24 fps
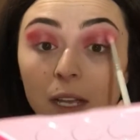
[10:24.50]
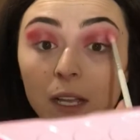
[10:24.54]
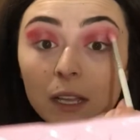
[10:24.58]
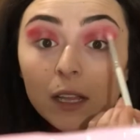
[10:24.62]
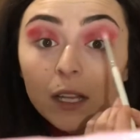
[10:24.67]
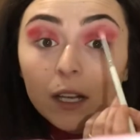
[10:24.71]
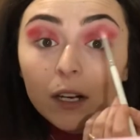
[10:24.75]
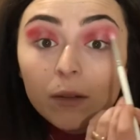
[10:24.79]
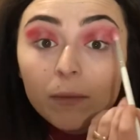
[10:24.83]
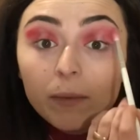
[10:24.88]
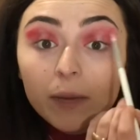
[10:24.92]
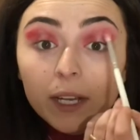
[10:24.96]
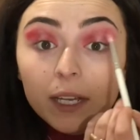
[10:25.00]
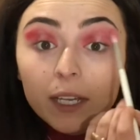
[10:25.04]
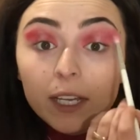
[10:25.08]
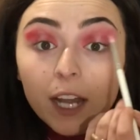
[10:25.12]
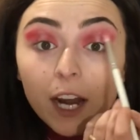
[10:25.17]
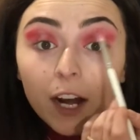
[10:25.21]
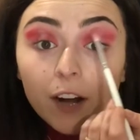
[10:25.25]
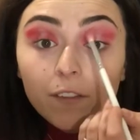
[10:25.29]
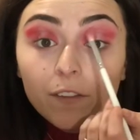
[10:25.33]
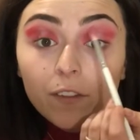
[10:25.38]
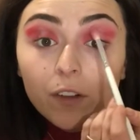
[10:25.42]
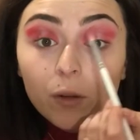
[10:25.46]
a little bit
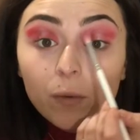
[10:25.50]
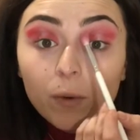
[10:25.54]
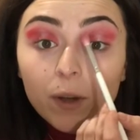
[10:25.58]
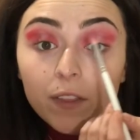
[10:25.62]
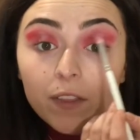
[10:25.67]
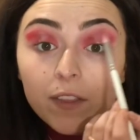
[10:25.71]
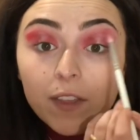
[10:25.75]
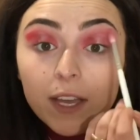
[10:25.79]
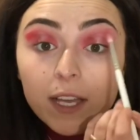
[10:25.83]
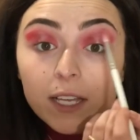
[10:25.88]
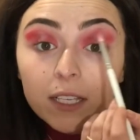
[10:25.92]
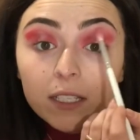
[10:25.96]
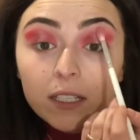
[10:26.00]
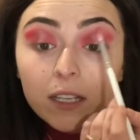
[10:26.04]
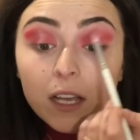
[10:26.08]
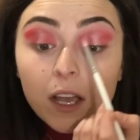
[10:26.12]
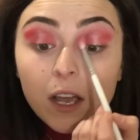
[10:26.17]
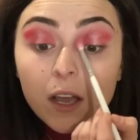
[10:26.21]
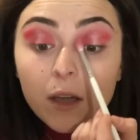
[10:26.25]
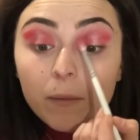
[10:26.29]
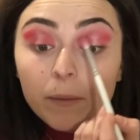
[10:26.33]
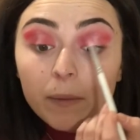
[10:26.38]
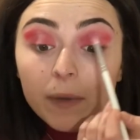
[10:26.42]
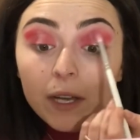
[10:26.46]
careful with this
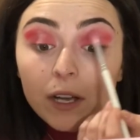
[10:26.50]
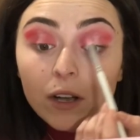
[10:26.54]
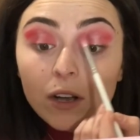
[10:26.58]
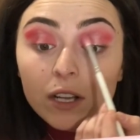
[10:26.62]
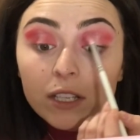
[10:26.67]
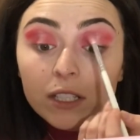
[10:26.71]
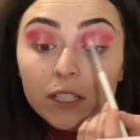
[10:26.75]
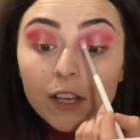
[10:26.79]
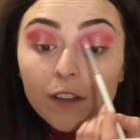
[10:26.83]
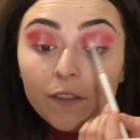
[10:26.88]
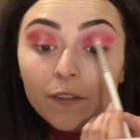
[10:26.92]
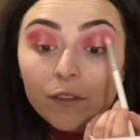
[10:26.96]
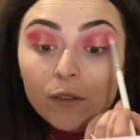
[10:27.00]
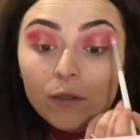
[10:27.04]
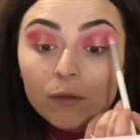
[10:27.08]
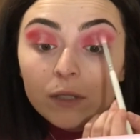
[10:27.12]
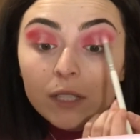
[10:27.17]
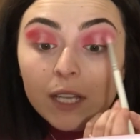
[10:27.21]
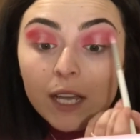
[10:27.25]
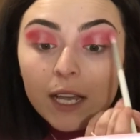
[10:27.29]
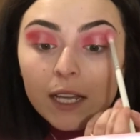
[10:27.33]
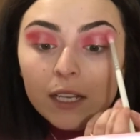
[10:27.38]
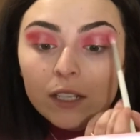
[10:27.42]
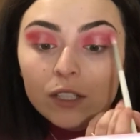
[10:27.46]
because if you
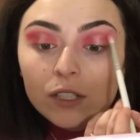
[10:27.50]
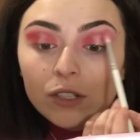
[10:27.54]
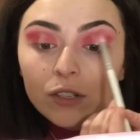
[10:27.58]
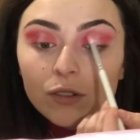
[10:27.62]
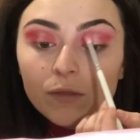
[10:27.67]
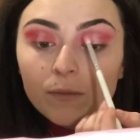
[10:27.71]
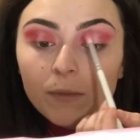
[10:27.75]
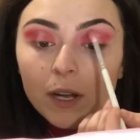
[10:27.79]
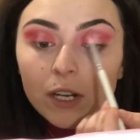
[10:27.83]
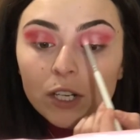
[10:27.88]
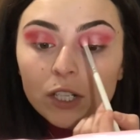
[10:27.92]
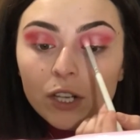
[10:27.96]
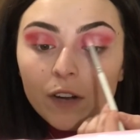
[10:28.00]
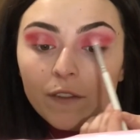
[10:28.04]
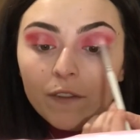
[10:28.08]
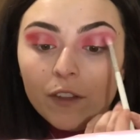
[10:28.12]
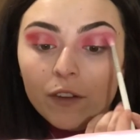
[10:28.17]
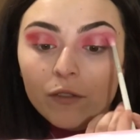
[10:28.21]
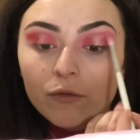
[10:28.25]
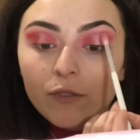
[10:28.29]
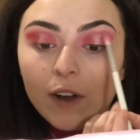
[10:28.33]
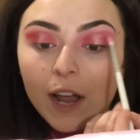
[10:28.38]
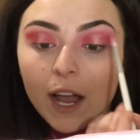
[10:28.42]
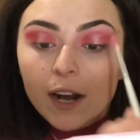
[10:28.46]
take too much of
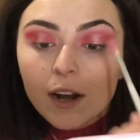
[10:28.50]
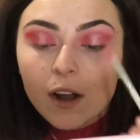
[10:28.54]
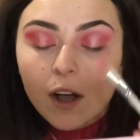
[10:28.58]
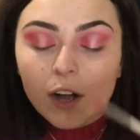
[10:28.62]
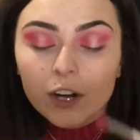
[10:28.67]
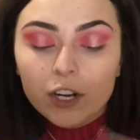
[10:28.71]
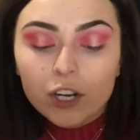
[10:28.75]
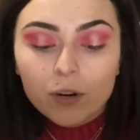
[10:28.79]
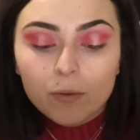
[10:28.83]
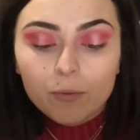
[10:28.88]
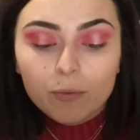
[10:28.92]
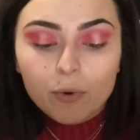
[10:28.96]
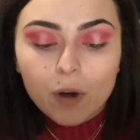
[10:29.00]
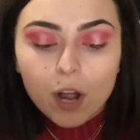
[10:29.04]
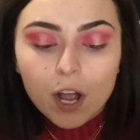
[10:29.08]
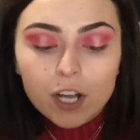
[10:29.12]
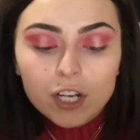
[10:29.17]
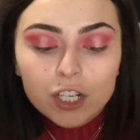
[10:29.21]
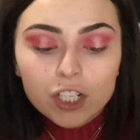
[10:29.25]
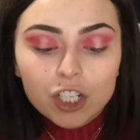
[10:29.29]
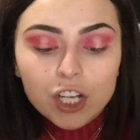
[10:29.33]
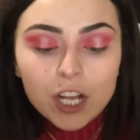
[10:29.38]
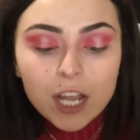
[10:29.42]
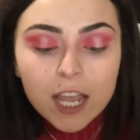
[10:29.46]
the red on your
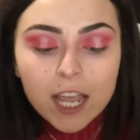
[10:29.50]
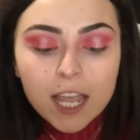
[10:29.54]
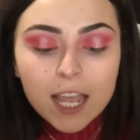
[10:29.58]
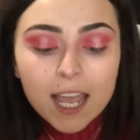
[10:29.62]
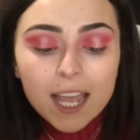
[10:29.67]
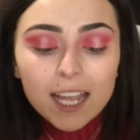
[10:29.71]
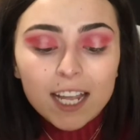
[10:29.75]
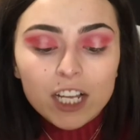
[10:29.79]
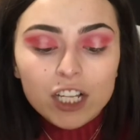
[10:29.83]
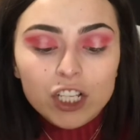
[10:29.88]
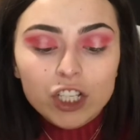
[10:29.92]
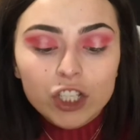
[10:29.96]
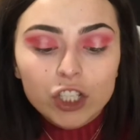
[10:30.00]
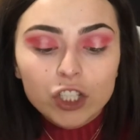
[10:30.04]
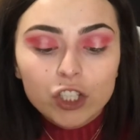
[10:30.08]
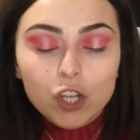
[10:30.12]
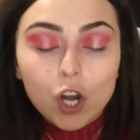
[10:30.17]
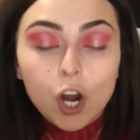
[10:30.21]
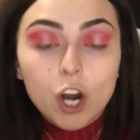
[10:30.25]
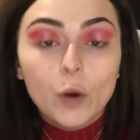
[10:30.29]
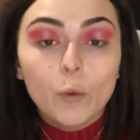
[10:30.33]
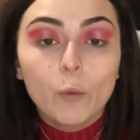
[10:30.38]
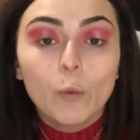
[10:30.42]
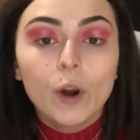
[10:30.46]
brush, it can
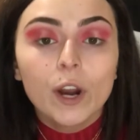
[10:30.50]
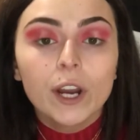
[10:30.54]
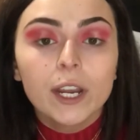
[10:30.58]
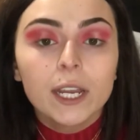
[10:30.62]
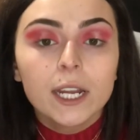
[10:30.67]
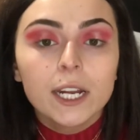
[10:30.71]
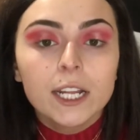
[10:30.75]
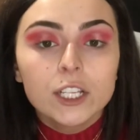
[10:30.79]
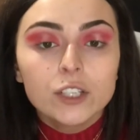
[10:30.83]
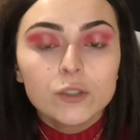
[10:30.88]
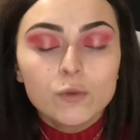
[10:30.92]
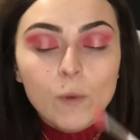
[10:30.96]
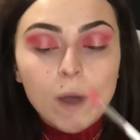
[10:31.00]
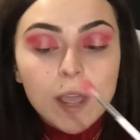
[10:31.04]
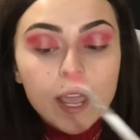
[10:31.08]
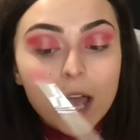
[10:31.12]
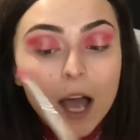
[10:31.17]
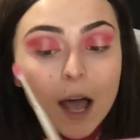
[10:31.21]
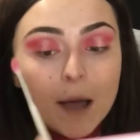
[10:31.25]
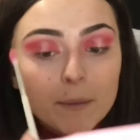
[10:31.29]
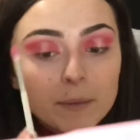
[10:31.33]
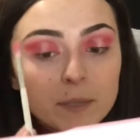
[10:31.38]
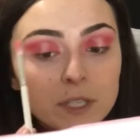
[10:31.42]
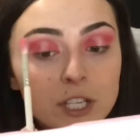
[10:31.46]
start working its way
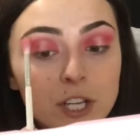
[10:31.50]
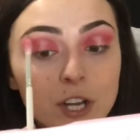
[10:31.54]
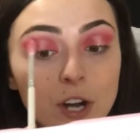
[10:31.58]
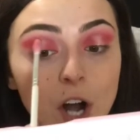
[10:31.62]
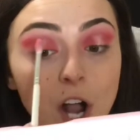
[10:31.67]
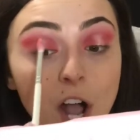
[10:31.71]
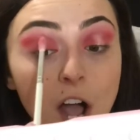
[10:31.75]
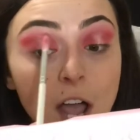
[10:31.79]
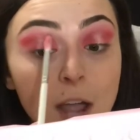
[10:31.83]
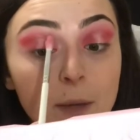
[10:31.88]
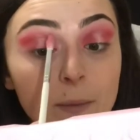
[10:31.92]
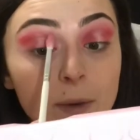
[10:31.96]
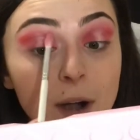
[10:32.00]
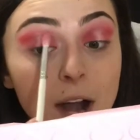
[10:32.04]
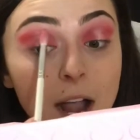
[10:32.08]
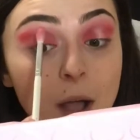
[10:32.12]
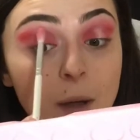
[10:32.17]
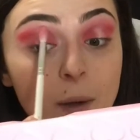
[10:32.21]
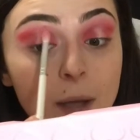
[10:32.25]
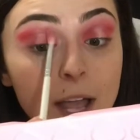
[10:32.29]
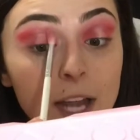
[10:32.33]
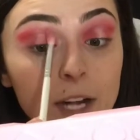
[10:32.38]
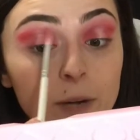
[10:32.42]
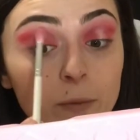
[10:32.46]
up to your
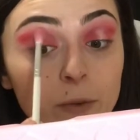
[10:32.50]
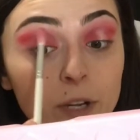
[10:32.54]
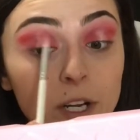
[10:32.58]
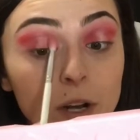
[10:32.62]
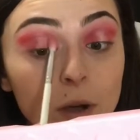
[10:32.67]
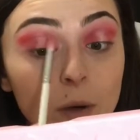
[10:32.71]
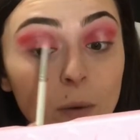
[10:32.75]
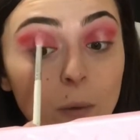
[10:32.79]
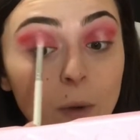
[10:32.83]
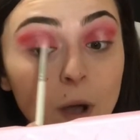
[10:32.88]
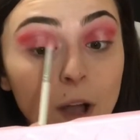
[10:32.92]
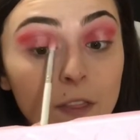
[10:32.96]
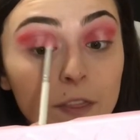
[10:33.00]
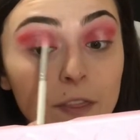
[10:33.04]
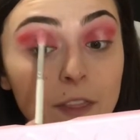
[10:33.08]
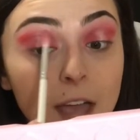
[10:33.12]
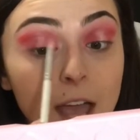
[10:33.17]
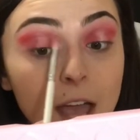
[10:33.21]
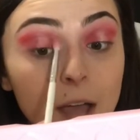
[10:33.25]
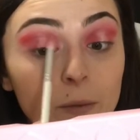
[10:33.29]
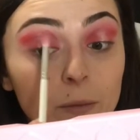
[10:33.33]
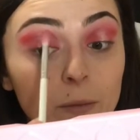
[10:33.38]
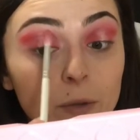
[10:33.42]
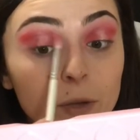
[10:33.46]
eyebrow, and we don't want
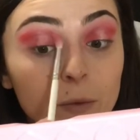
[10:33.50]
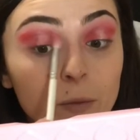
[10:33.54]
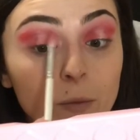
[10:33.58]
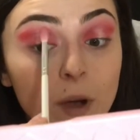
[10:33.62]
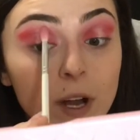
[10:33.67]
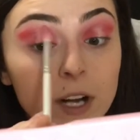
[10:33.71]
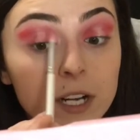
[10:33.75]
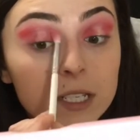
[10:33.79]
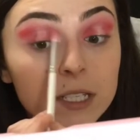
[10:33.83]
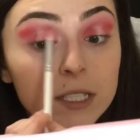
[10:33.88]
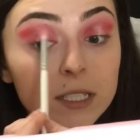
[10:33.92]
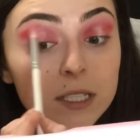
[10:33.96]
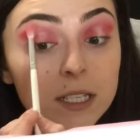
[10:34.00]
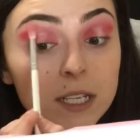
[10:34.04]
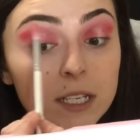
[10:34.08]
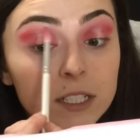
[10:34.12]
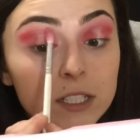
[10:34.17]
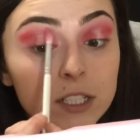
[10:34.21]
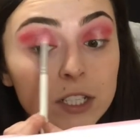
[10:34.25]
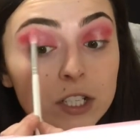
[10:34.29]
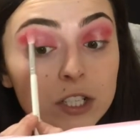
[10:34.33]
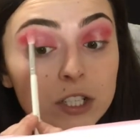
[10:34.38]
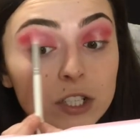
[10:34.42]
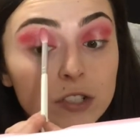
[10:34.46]
that. We wanna
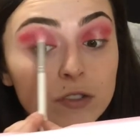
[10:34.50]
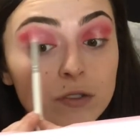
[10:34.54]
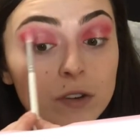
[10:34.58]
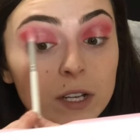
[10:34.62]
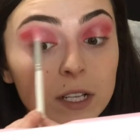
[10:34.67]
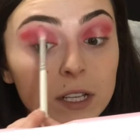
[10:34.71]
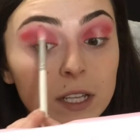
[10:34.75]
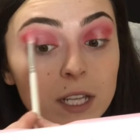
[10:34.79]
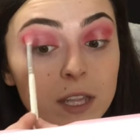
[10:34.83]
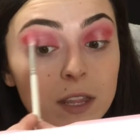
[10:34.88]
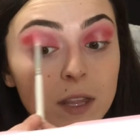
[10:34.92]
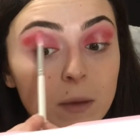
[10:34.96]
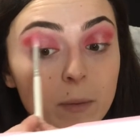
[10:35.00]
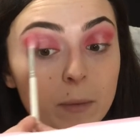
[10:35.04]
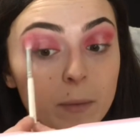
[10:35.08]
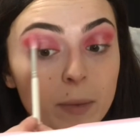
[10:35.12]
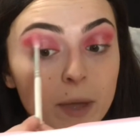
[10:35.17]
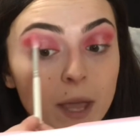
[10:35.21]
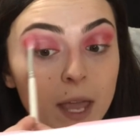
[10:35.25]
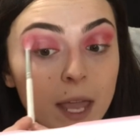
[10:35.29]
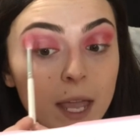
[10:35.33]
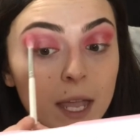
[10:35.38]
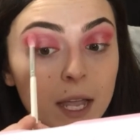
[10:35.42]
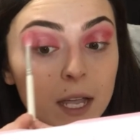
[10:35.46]
stick to strictly the
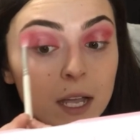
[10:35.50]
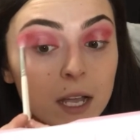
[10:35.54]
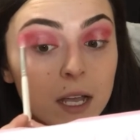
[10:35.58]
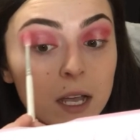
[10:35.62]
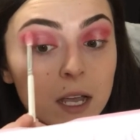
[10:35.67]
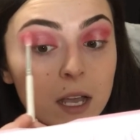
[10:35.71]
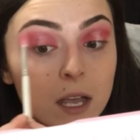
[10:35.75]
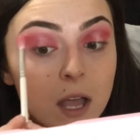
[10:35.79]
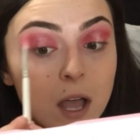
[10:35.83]
pink